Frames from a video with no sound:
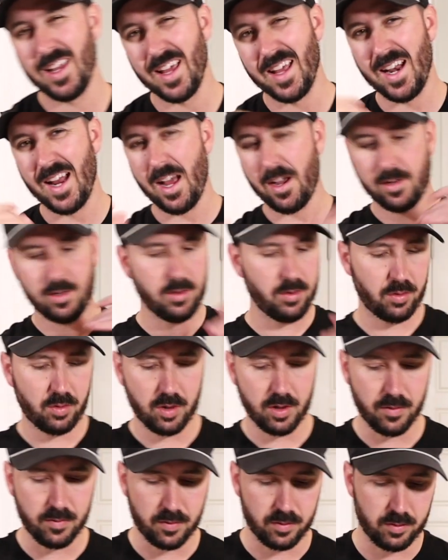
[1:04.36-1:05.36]
And how you sort
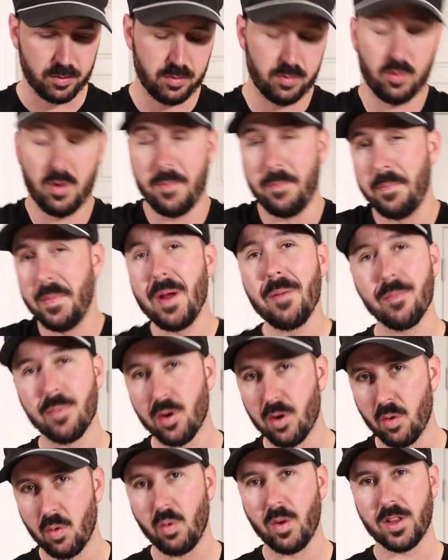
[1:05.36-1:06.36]
of
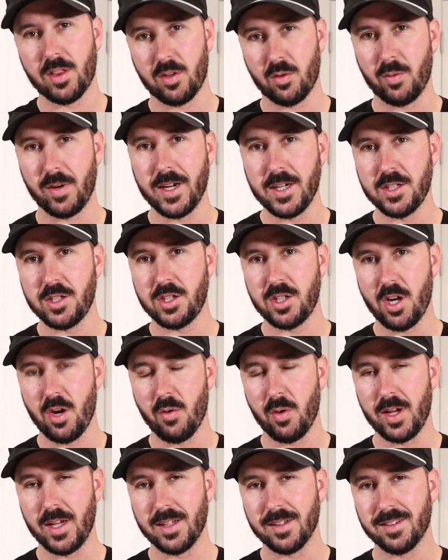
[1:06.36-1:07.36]
remember what the
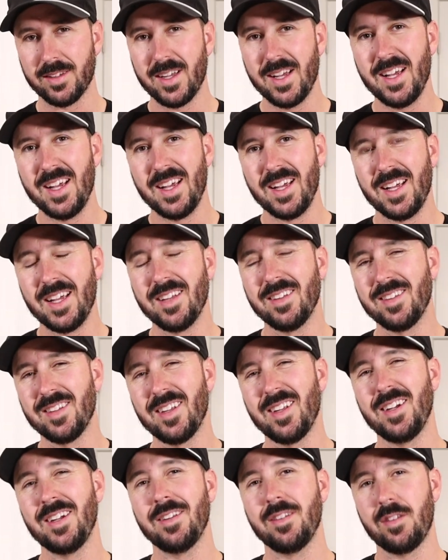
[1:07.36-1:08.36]
ratio is it
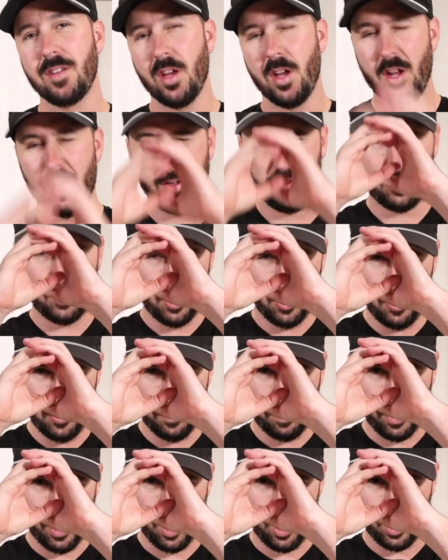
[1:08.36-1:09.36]
is 2
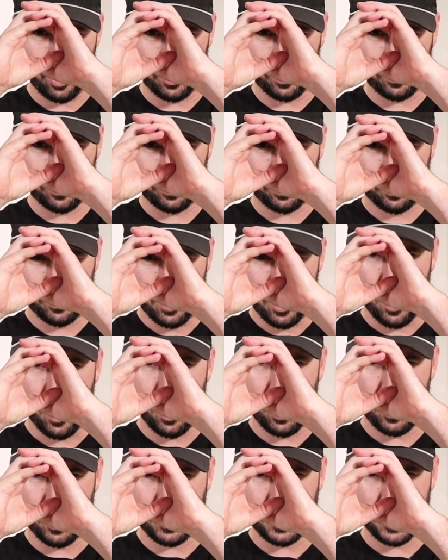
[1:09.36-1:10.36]
parts
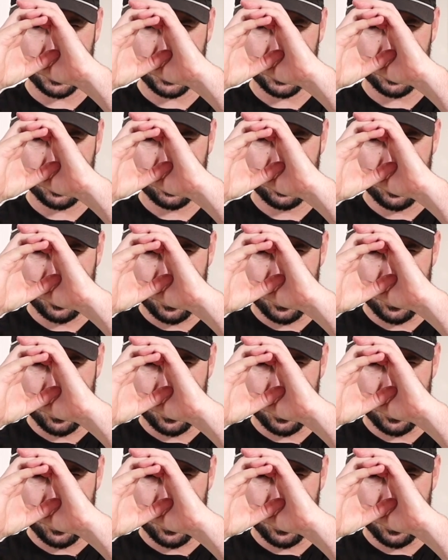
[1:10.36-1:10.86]
onion